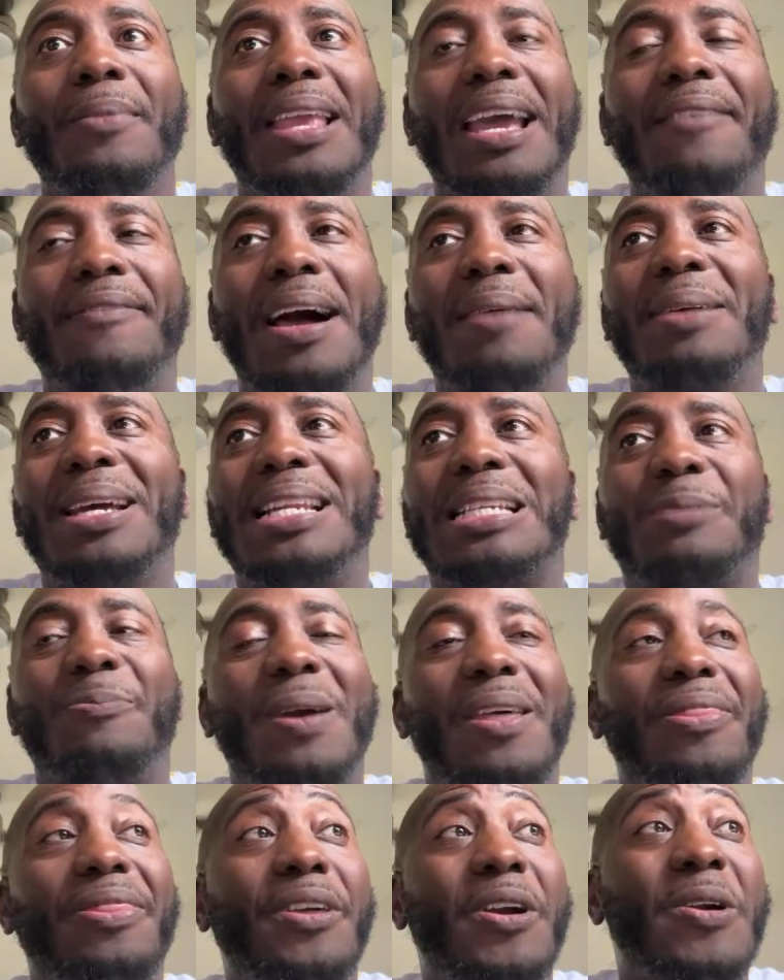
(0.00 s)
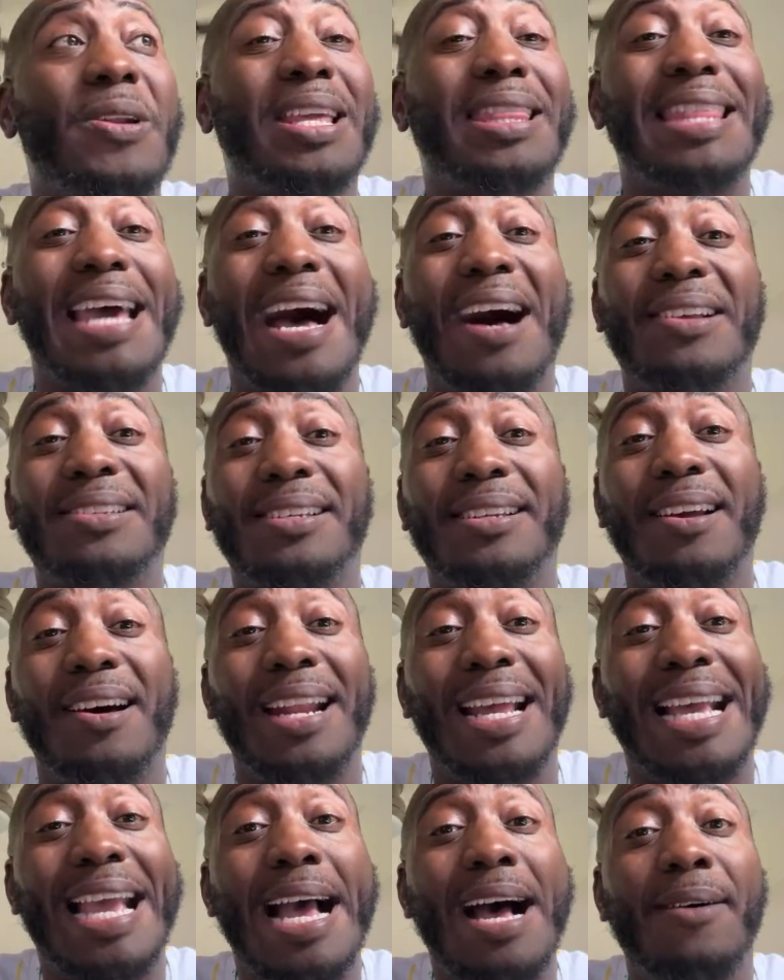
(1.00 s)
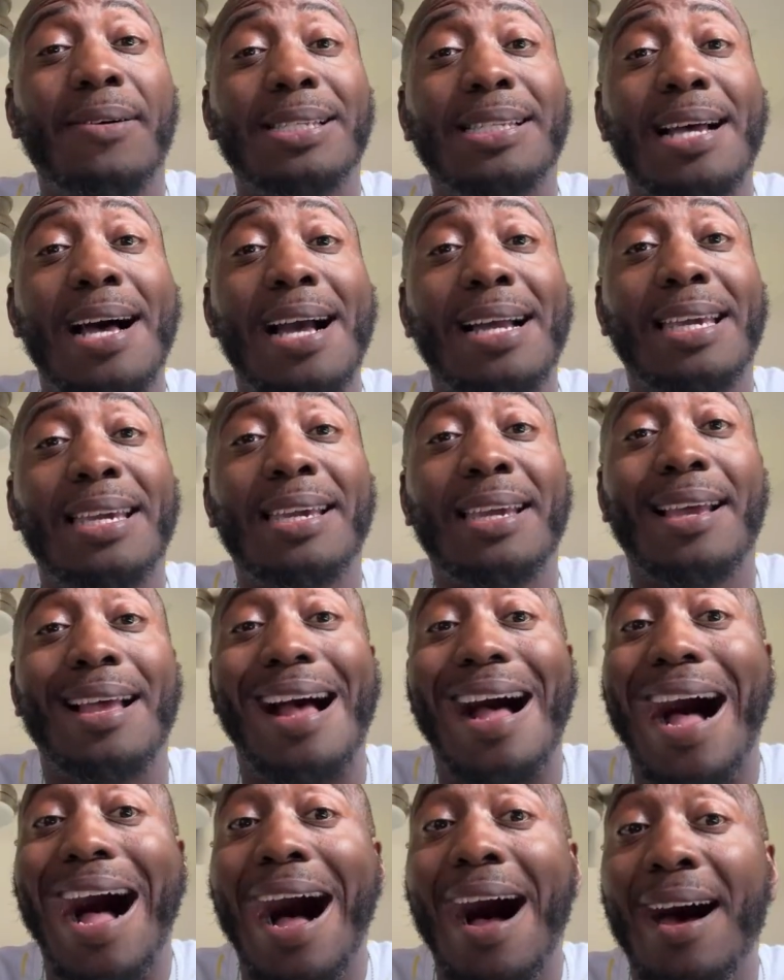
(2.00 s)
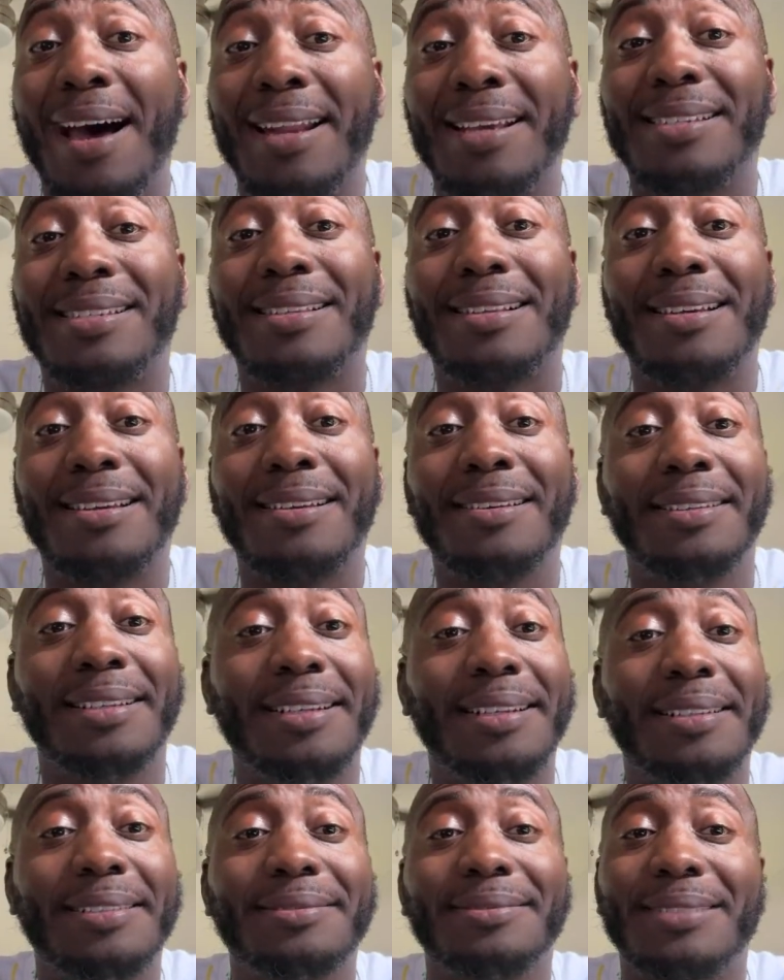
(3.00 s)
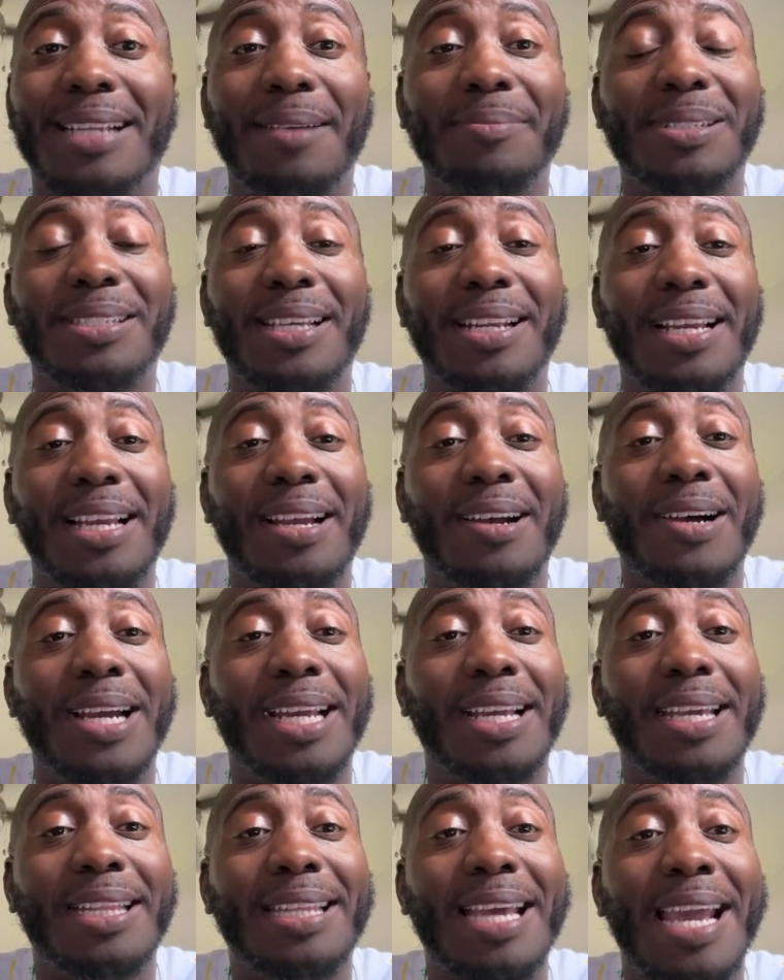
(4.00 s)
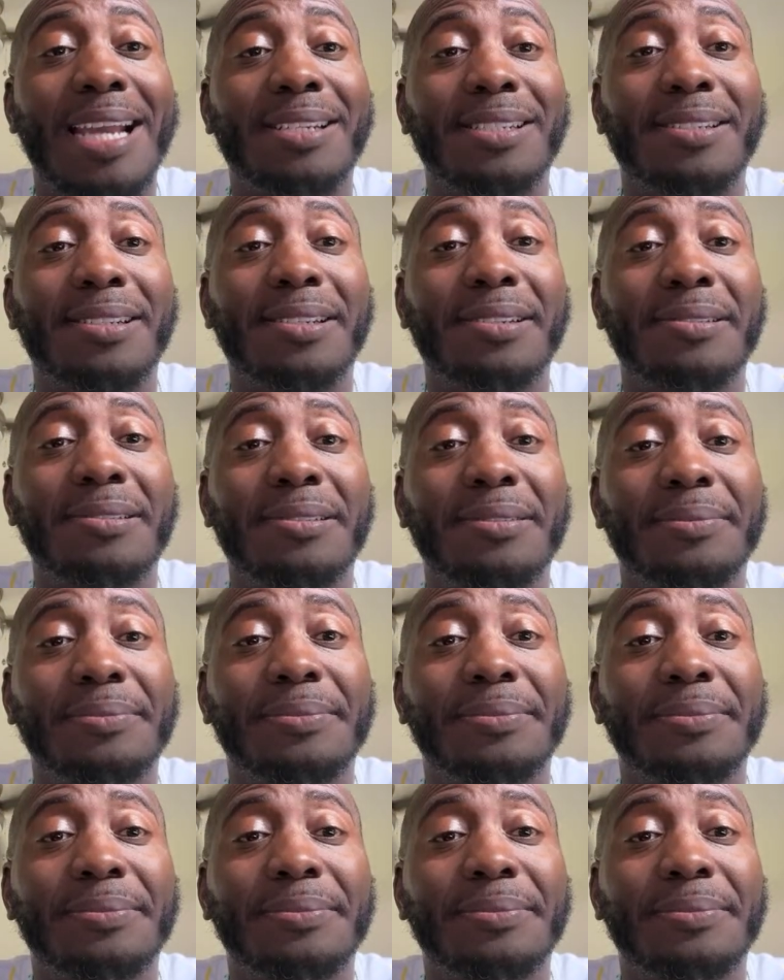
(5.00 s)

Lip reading: If I'm gonna spend $30,000 on a Kawasaki, honestly, I'm just gonna go ahead and get the H2.